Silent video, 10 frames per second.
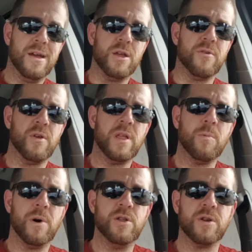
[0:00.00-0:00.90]
You're the only
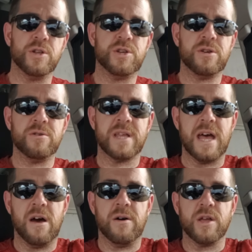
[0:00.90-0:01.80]
one who can choose
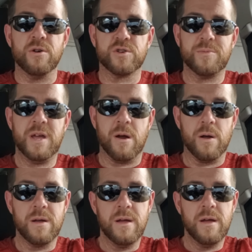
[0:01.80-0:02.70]
how it goes from here.